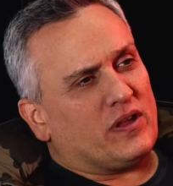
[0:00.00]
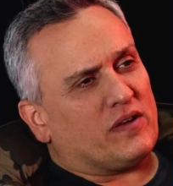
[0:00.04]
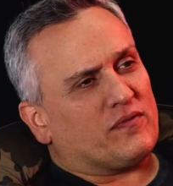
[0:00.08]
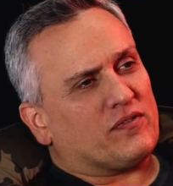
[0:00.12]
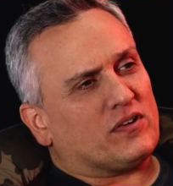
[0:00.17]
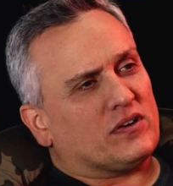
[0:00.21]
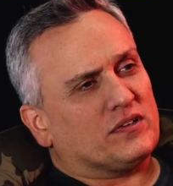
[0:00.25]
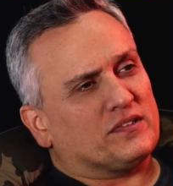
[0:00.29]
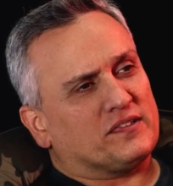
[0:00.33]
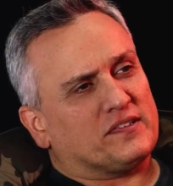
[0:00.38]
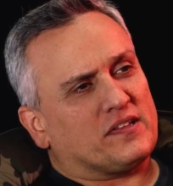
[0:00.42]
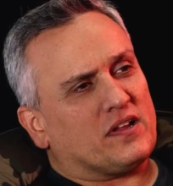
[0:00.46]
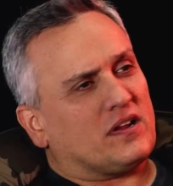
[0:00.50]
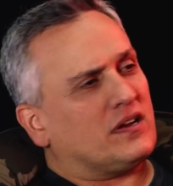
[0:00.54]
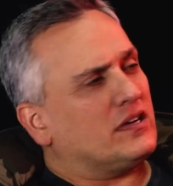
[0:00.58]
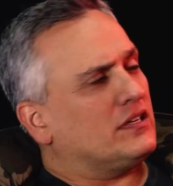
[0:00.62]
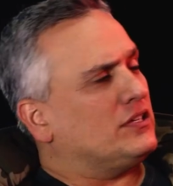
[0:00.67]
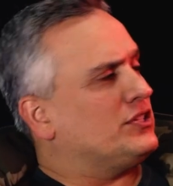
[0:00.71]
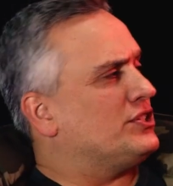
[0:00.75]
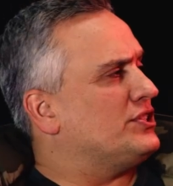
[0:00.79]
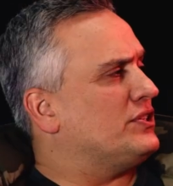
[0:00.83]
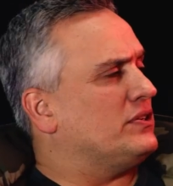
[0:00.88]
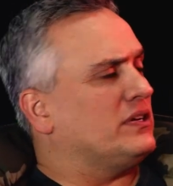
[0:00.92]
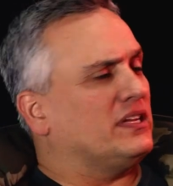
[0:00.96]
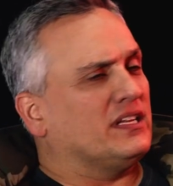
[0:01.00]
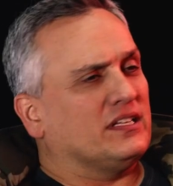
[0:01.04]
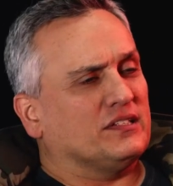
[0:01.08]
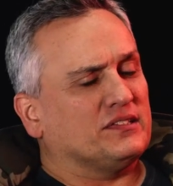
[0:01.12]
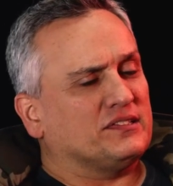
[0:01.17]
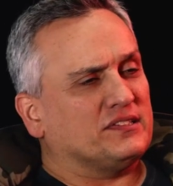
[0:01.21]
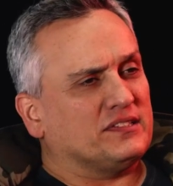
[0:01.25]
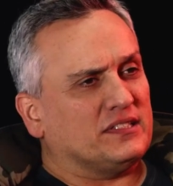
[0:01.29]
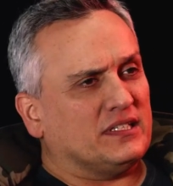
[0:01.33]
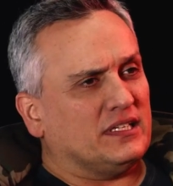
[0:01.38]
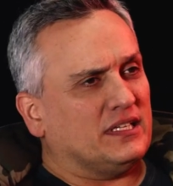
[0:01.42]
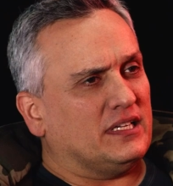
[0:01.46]
you ever started shooting a
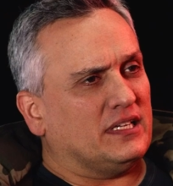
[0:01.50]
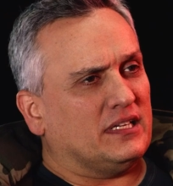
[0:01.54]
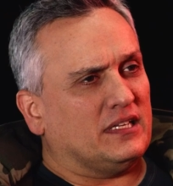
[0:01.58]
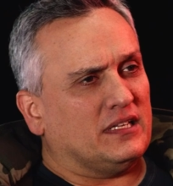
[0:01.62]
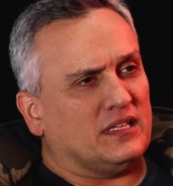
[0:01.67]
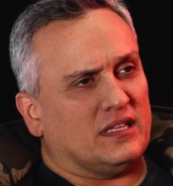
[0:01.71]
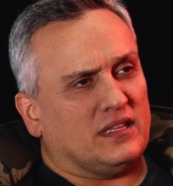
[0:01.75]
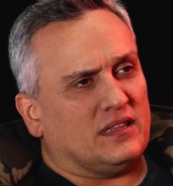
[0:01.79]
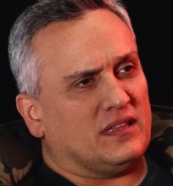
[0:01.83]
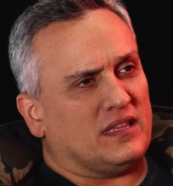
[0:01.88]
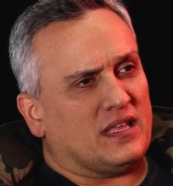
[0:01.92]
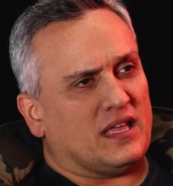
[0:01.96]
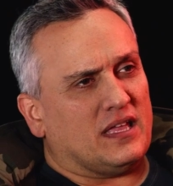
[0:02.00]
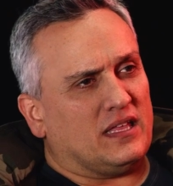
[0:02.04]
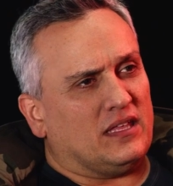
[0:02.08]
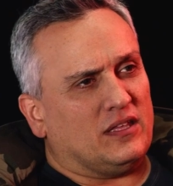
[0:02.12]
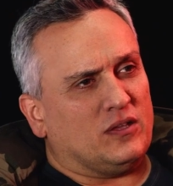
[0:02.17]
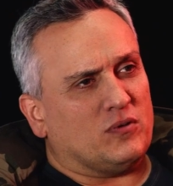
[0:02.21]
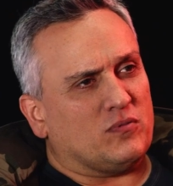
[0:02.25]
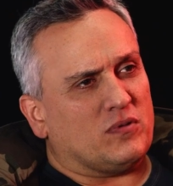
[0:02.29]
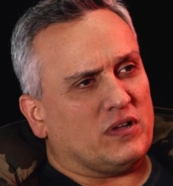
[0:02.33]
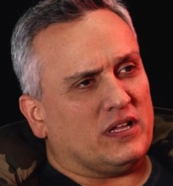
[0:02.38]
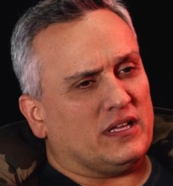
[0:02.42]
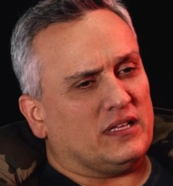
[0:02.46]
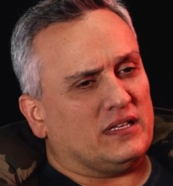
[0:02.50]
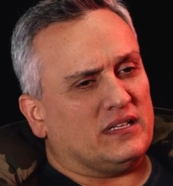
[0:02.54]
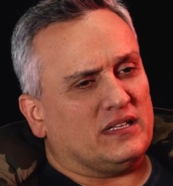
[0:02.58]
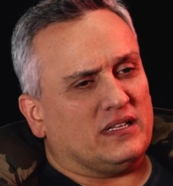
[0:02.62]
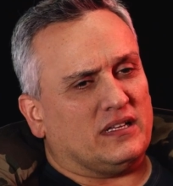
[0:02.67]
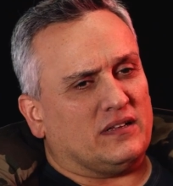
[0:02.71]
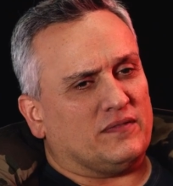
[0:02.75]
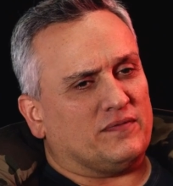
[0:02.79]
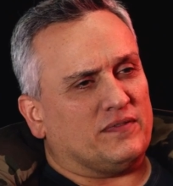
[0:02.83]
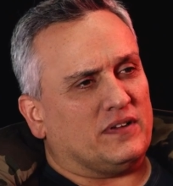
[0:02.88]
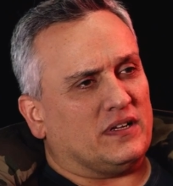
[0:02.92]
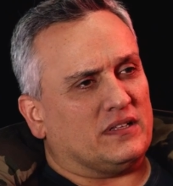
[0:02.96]
scene that you went,
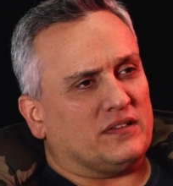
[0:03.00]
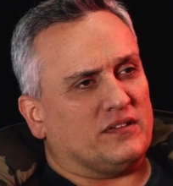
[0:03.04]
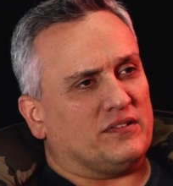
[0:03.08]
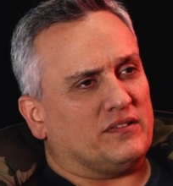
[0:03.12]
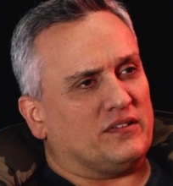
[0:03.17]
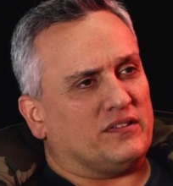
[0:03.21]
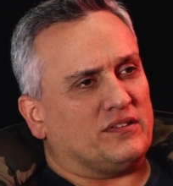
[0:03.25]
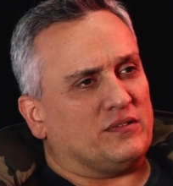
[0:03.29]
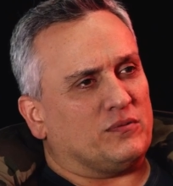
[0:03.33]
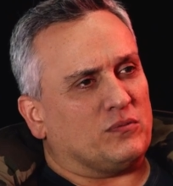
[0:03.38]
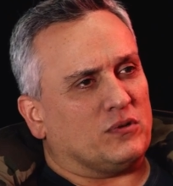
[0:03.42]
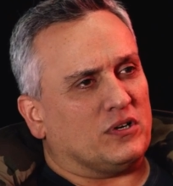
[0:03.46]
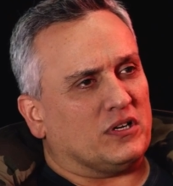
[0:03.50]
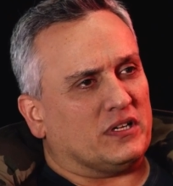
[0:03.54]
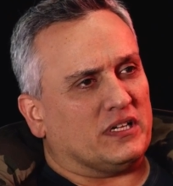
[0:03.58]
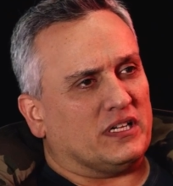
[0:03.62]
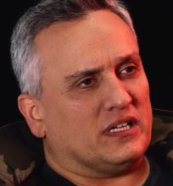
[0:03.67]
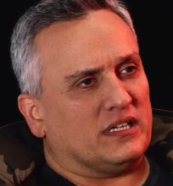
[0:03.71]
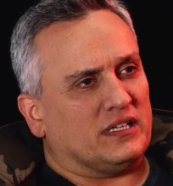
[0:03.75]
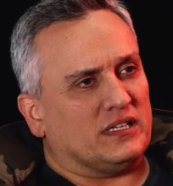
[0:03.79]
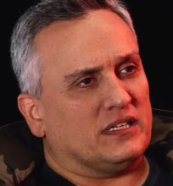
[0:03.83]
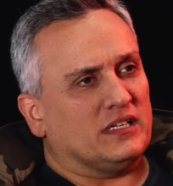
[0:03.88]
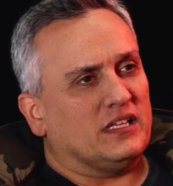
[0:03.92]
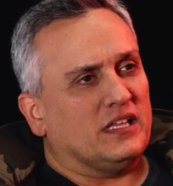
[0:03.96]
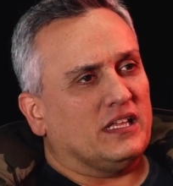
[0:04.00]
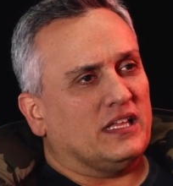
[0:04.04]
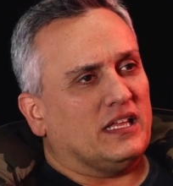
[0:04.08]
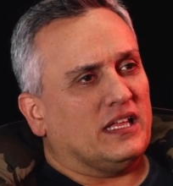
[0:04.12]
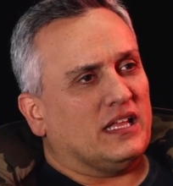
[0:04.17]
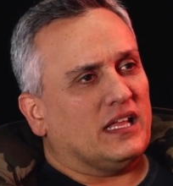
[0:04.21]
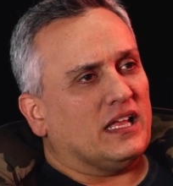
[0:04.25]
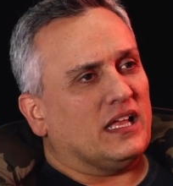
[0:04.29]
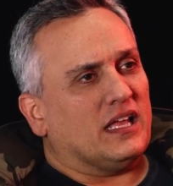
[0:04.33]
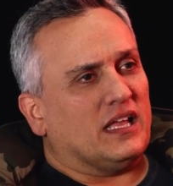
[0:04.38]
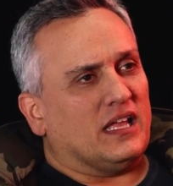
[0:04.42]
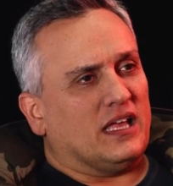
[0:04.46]
"Oh fuck, this isn't working,"
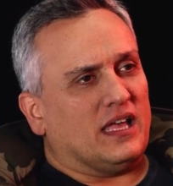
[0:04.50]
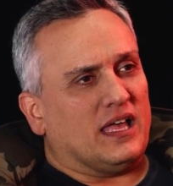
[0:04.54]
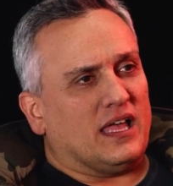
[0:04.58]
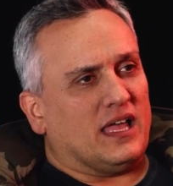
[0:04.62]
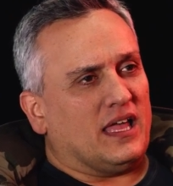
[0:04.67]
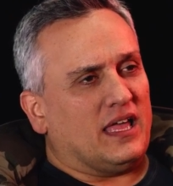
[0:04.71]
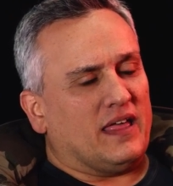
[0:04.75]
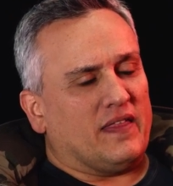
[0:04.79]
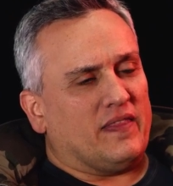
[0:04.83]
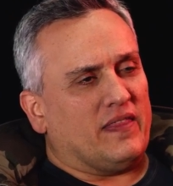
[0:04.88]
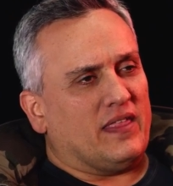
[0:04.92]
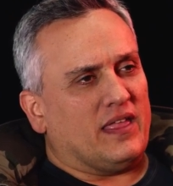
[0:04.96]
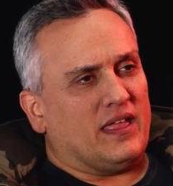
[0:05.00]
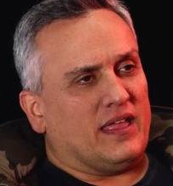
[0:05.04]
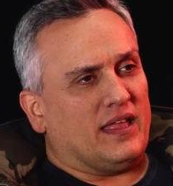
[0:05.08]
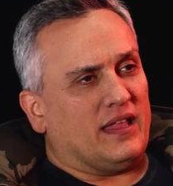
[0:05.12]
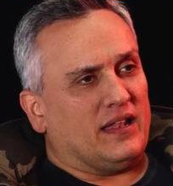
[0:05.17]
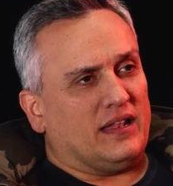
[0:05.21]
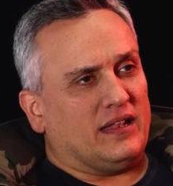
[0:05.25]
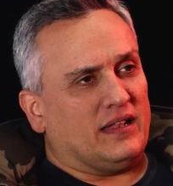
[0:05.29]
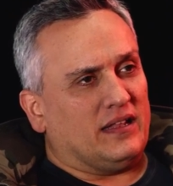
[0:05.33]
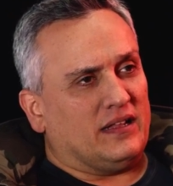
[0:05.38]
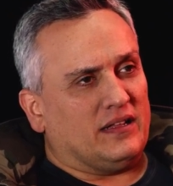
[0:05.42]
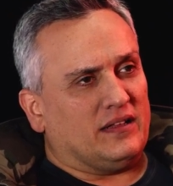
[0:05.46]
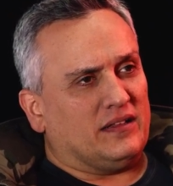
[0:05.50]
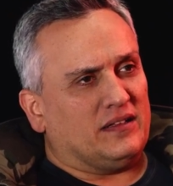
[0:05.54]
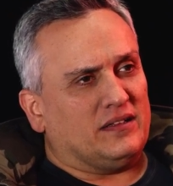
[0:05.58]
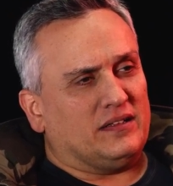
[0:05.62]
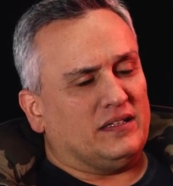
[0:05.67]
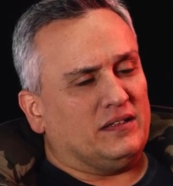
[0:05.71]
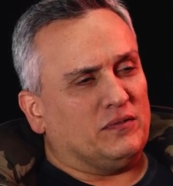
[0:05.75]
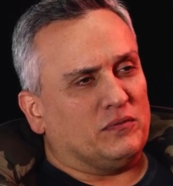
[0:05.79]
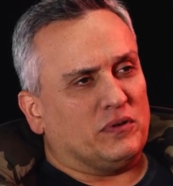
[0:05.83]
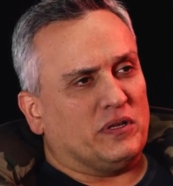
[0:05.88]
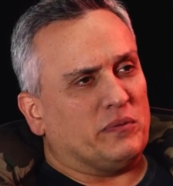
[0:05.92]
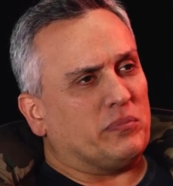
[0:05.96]
uh, and then
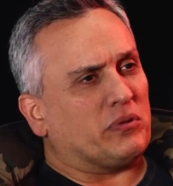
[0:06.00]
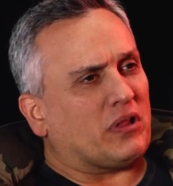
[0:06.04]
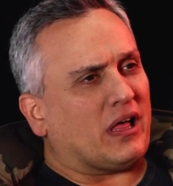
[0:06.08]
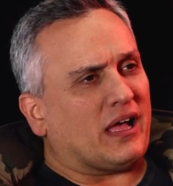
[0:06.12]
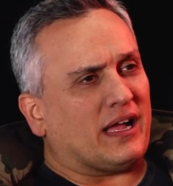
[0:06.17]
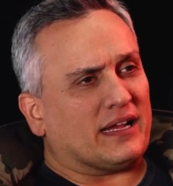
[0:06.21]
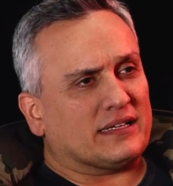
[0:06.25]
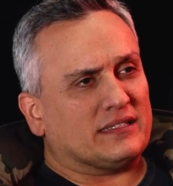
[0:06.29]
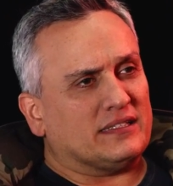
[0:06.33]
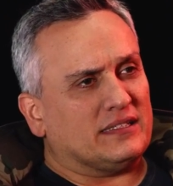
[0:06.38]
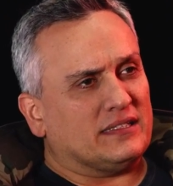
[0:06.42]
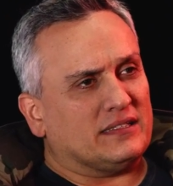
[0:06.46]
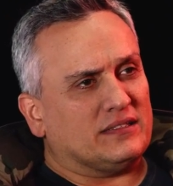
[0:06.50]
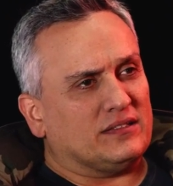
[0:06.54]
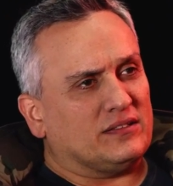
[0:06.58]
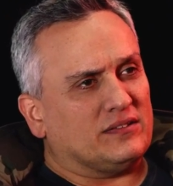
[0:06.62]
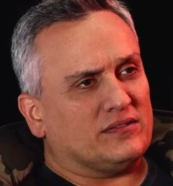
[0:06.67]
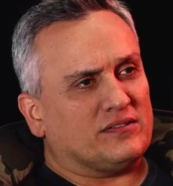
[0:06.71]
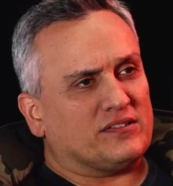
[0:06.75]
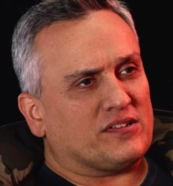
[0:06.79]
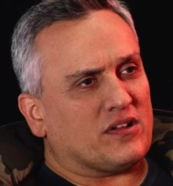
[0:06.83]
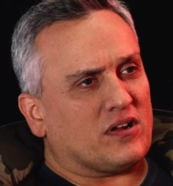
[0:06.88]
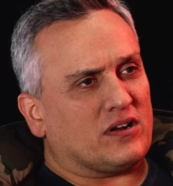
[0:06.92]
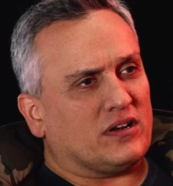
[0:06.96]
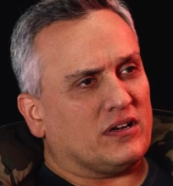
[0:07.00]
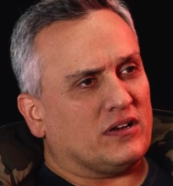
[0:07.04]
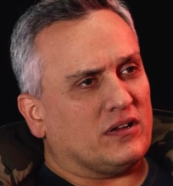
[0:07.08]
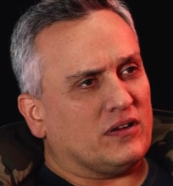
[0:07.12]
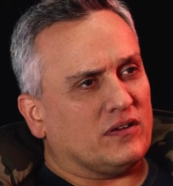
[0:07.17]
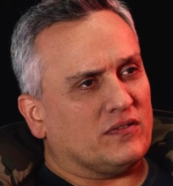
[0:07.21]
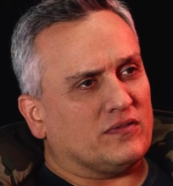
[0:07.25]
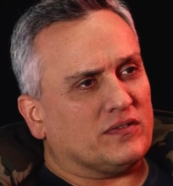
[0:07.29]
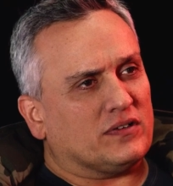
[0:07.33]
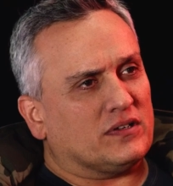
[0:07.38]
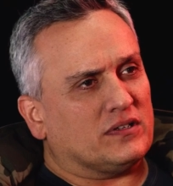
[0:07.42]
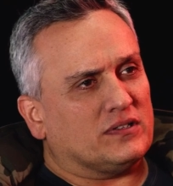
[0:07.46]
reblocked it and started
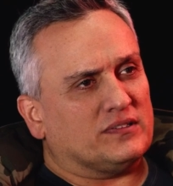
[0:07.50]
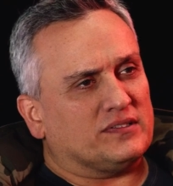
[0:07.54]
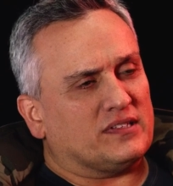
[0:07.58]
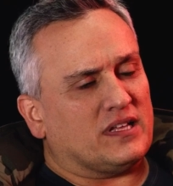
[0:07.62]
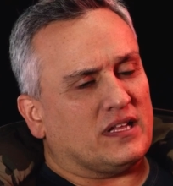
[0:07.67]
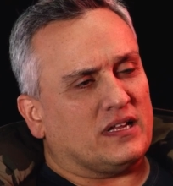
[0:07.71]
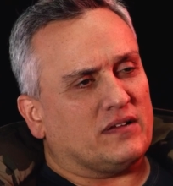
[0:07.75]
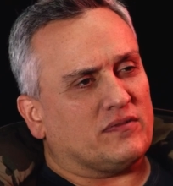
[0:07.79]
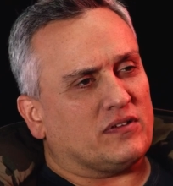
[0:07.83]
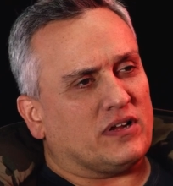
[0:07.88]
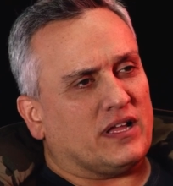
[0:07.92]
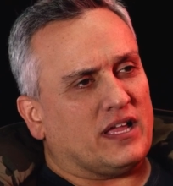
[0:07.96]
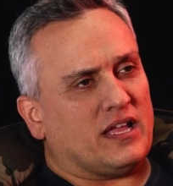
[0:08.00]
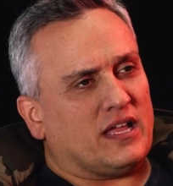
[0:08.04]
over? Has that ever